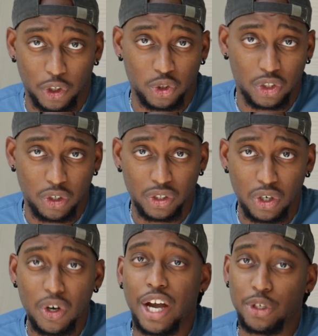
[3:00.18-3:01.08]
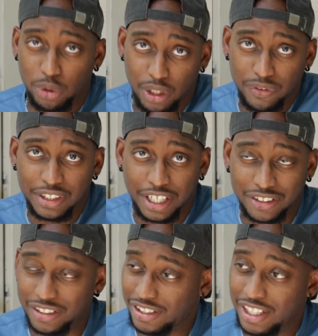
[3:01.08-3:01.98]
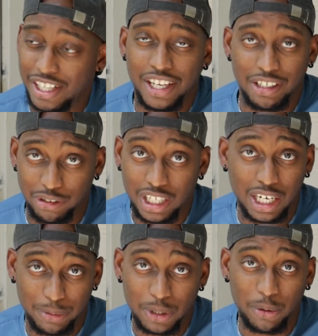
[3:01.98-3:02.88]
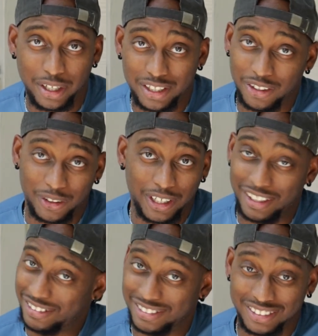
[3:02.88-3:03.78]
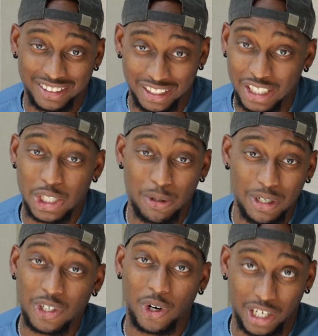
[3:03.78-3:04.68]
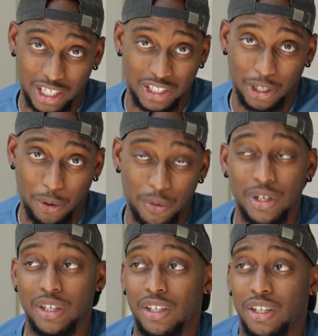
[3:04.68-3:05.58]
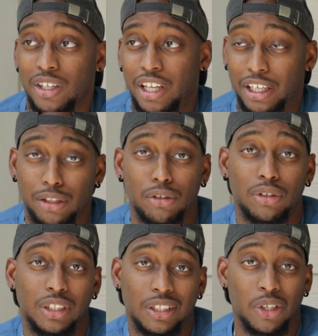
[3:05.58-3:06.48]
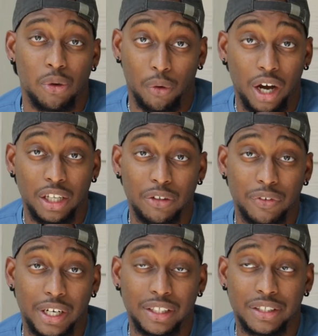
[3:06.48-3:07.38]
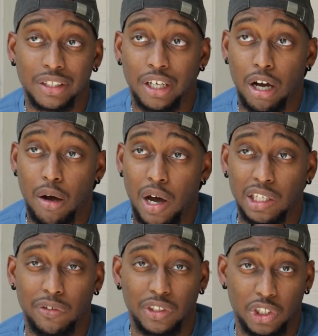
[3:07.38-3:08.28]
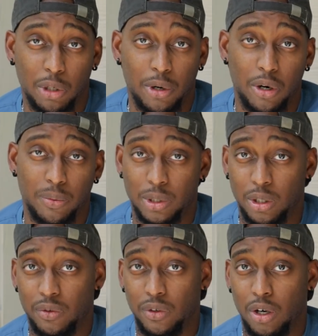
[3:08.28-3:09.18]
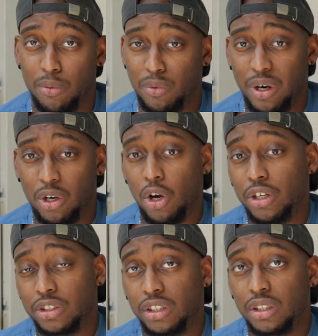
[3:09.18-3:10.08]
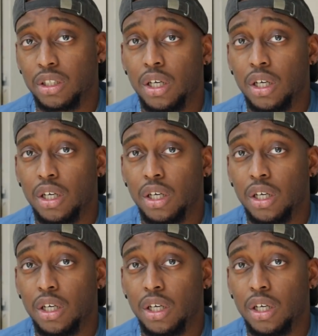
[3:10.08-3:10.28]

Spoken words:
those who don't know, I do live in Texas. You gotta be quick, okay? These streets are not slow. Like literally, where I live at, I live in the suburbs of around Austin.